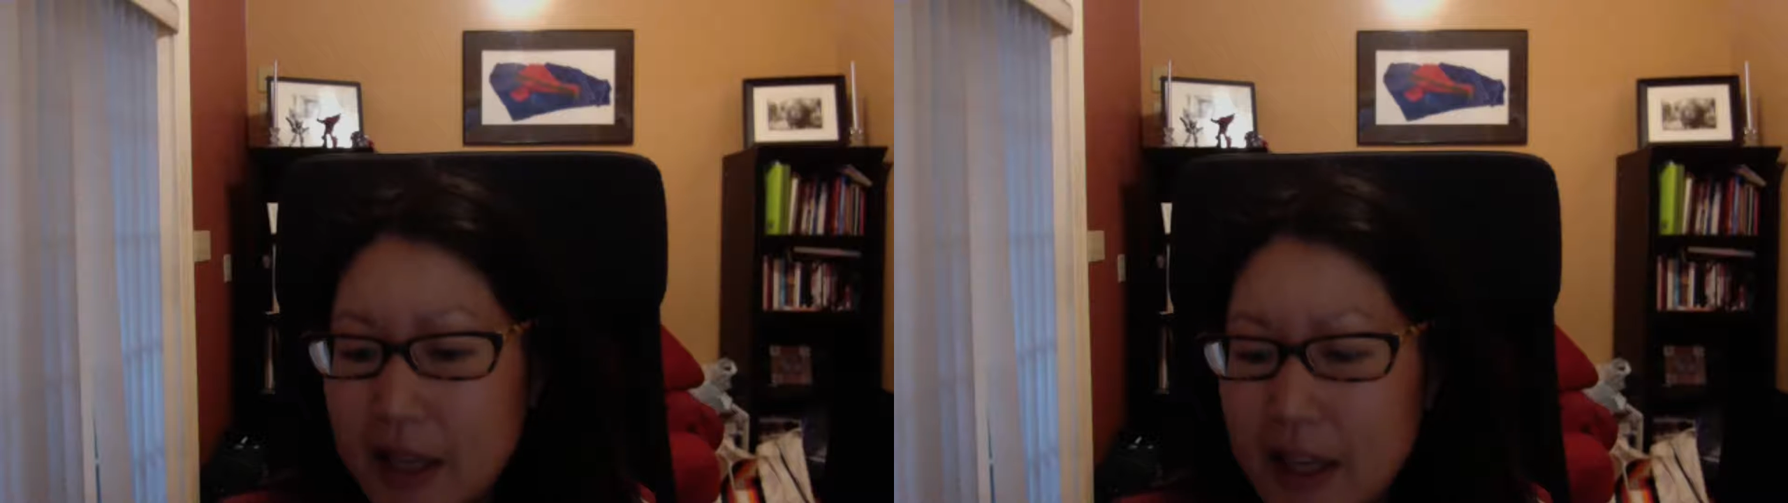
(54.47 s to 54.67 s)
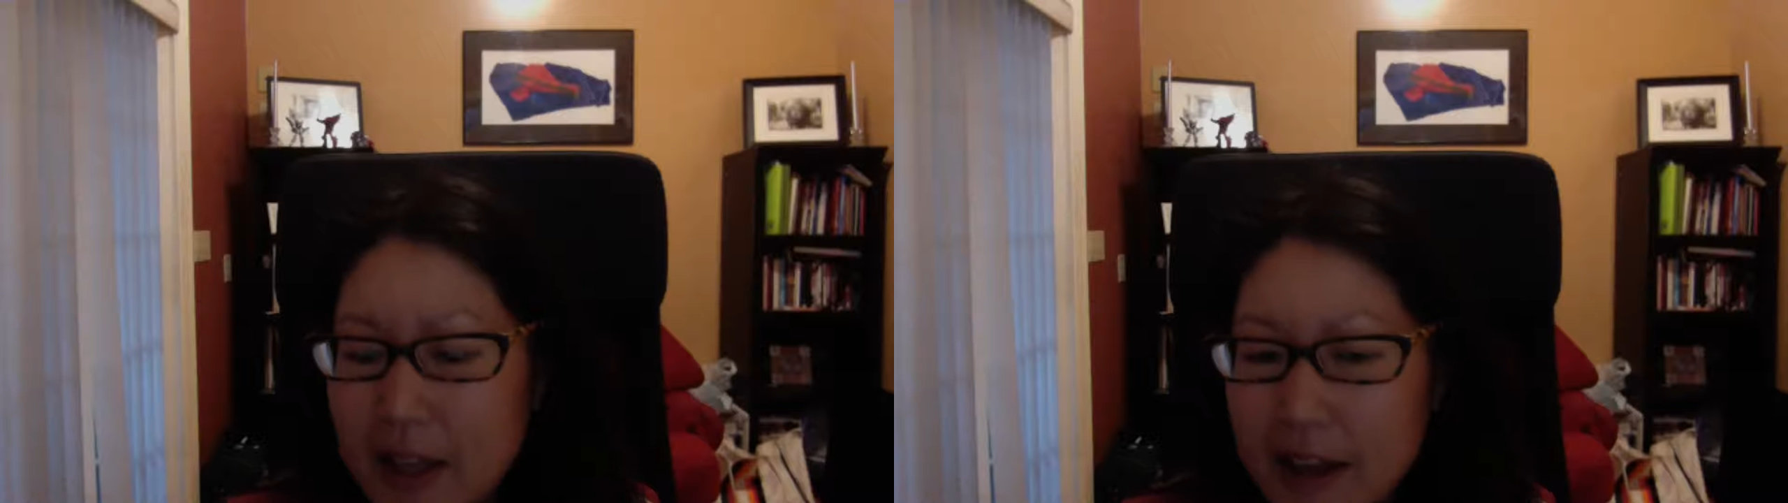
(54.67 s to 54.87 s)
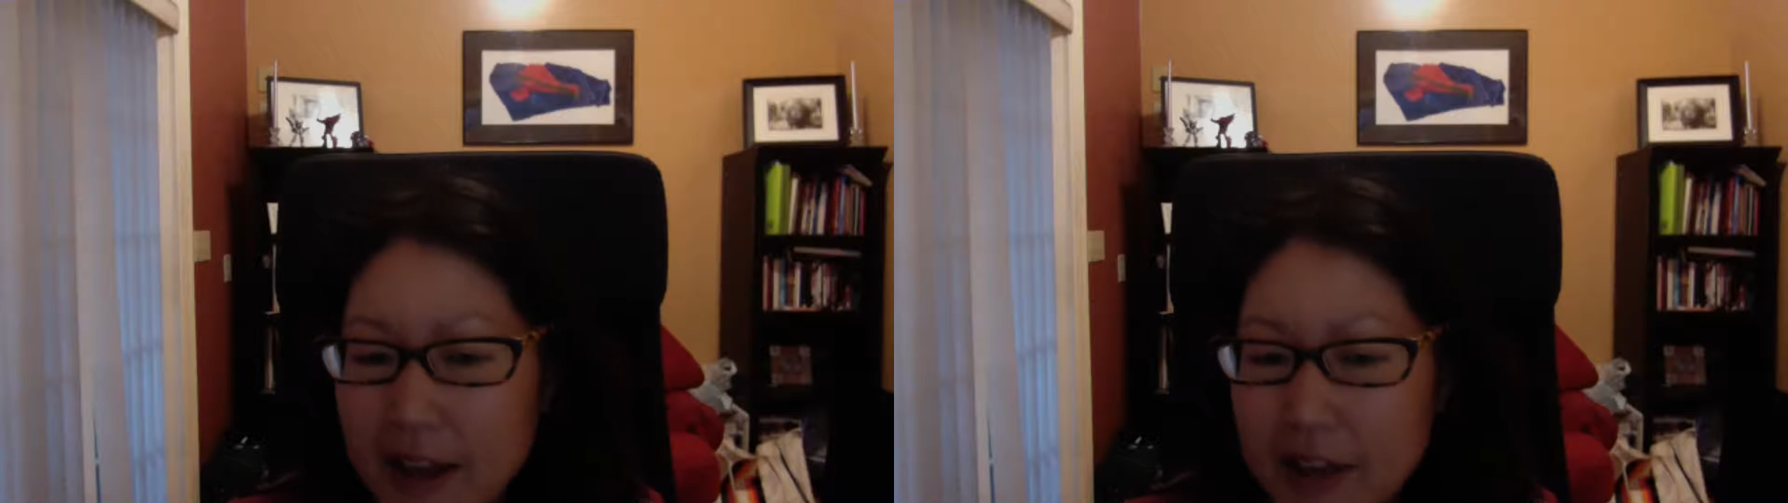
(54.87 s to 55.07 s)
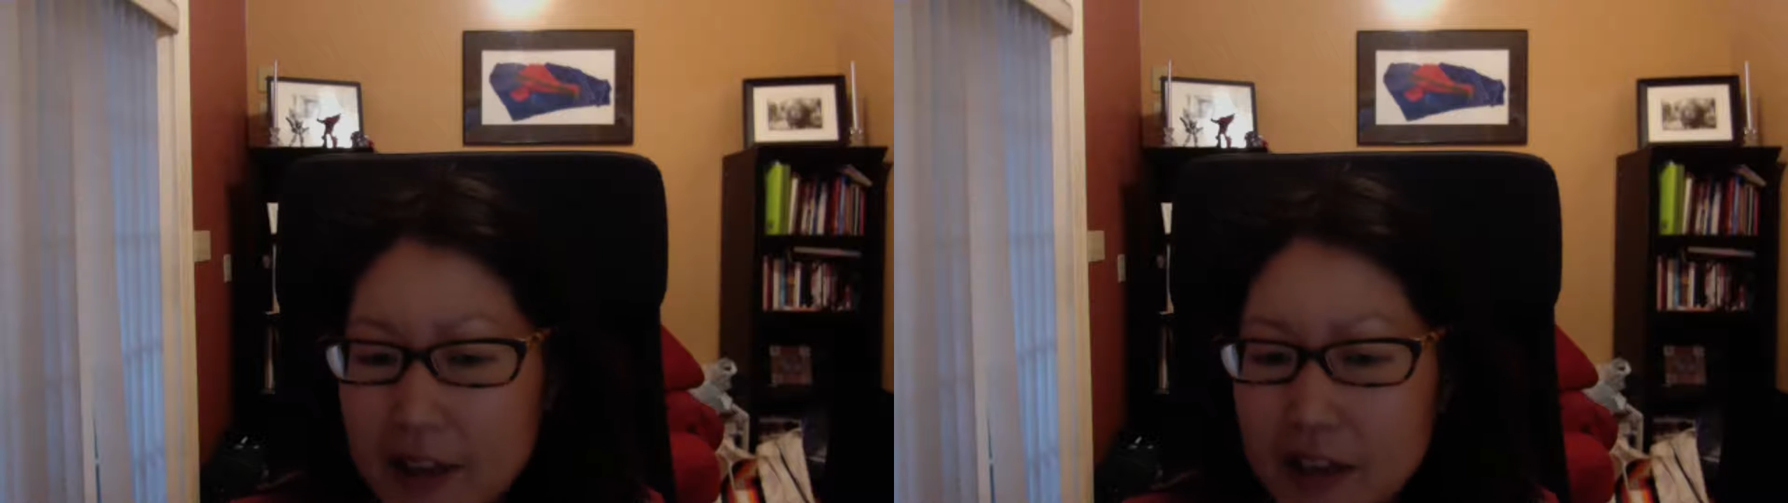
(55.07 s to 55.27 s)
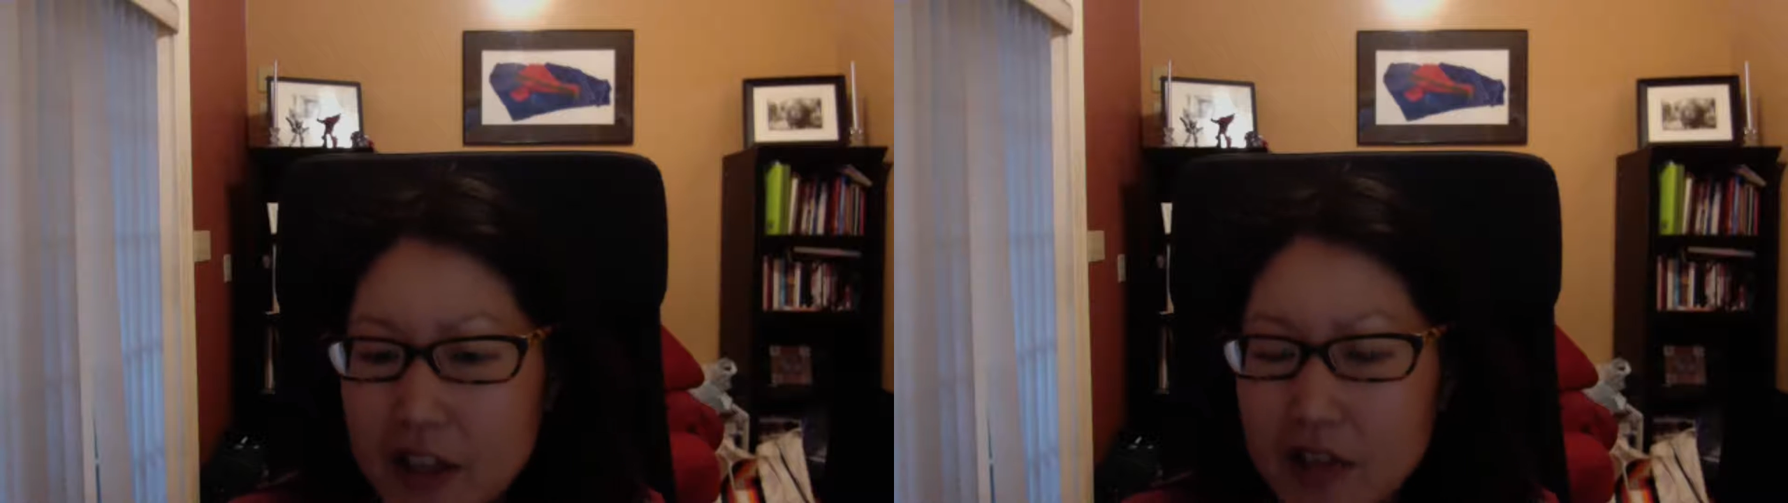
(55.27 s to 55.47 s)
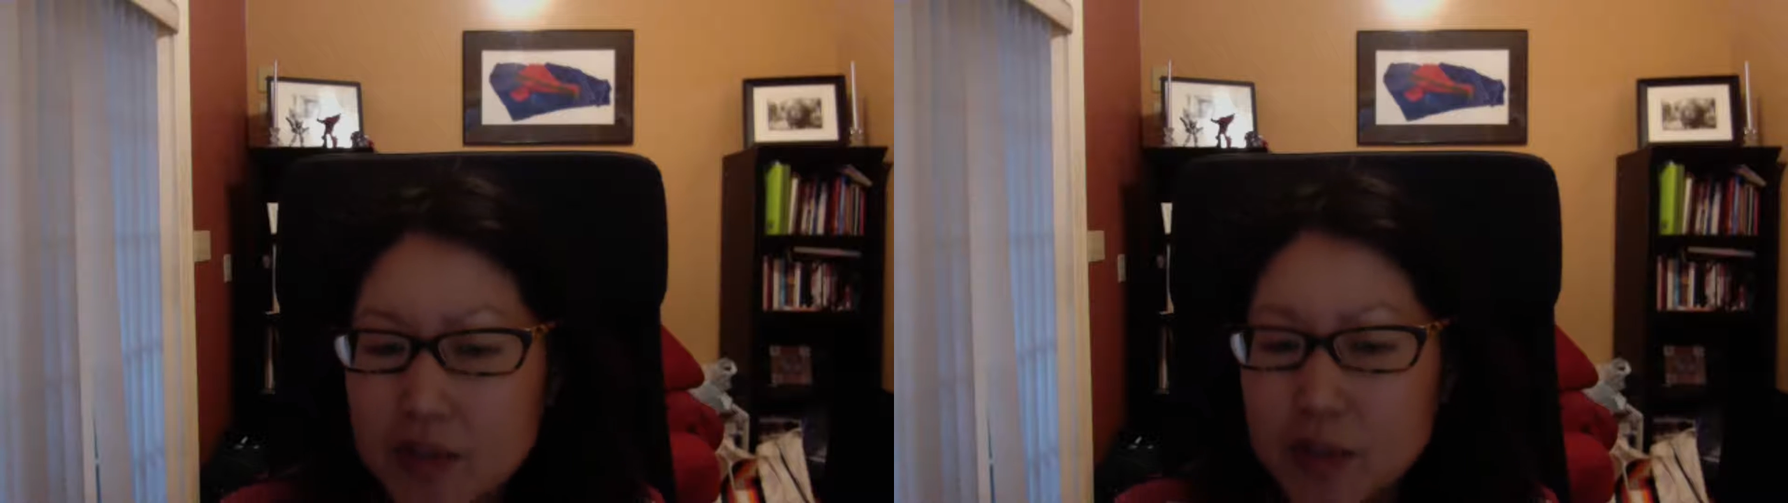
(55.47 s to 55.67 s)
Mm-hmm. And the